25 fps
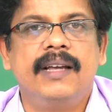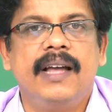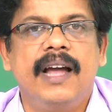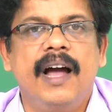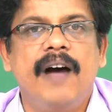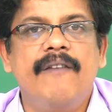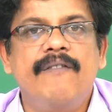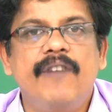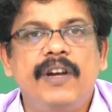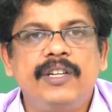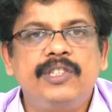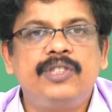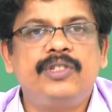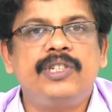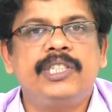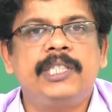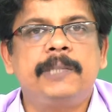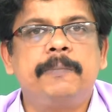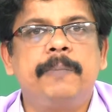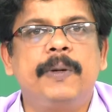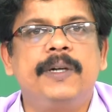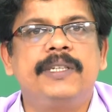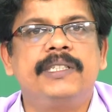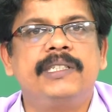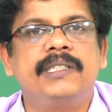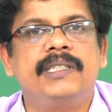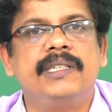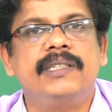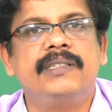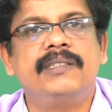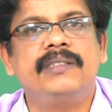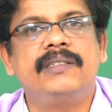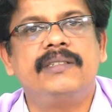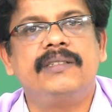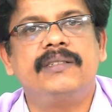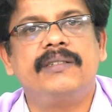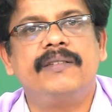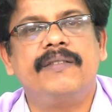a virtuous
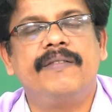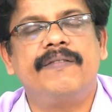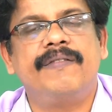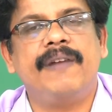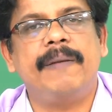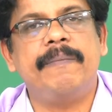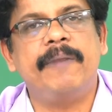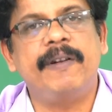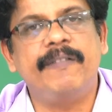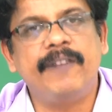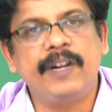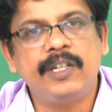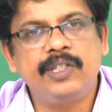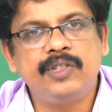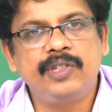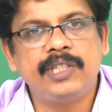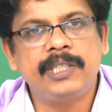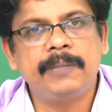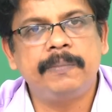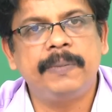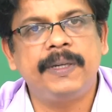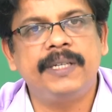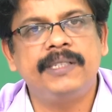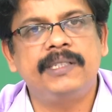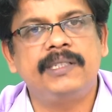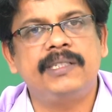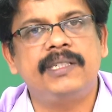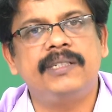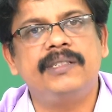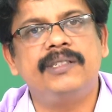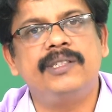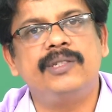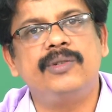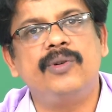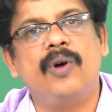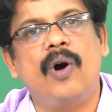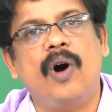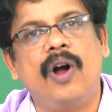person, from a virtuous person
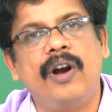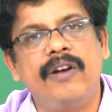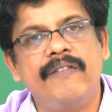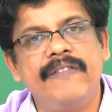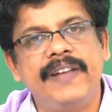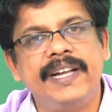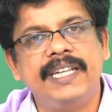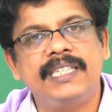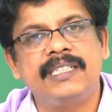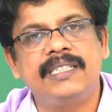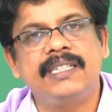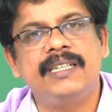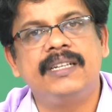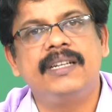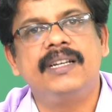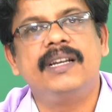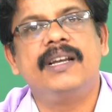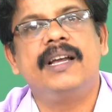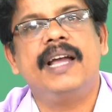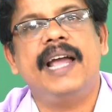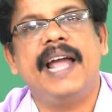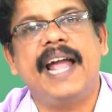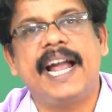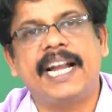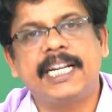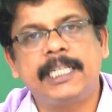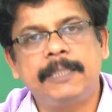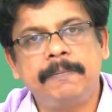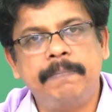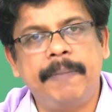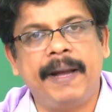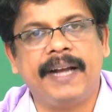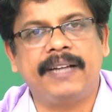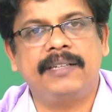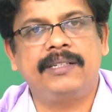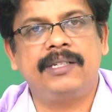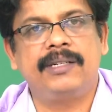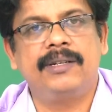you always
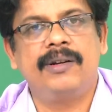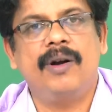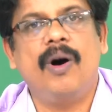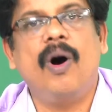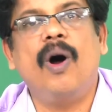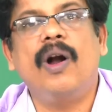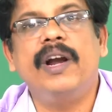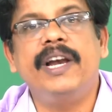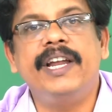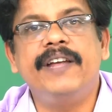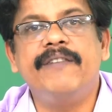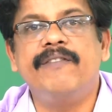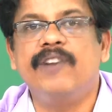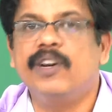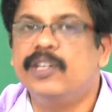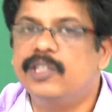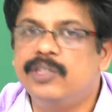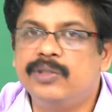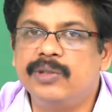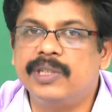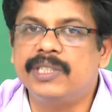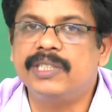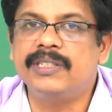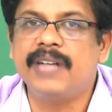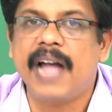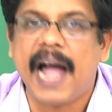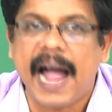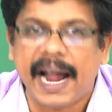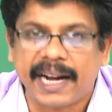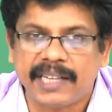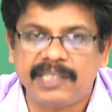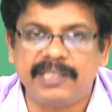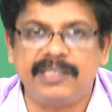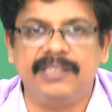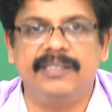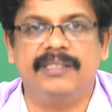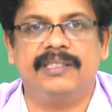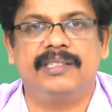expect only virtuous
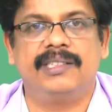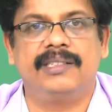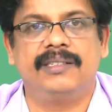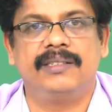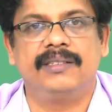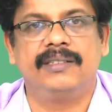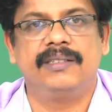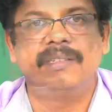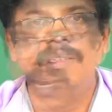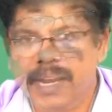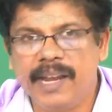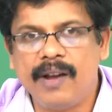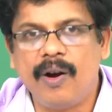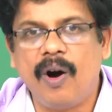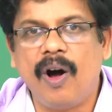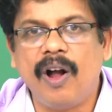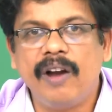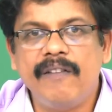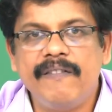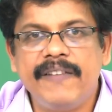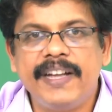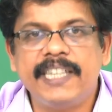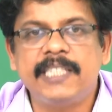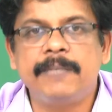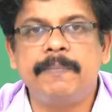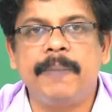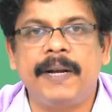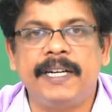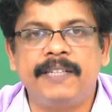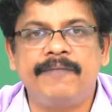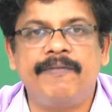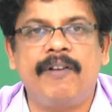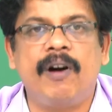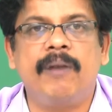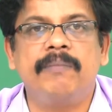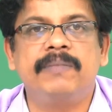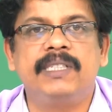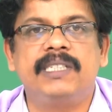actions. He always
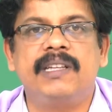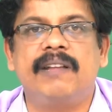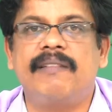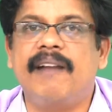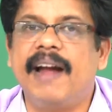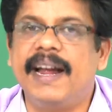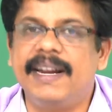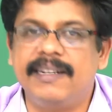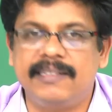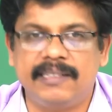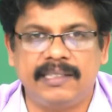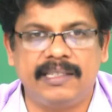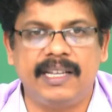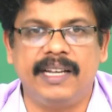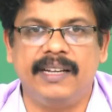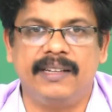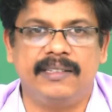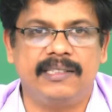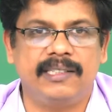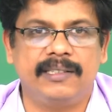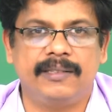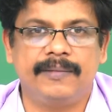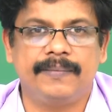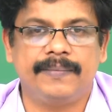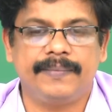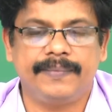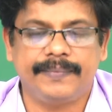performs the right things.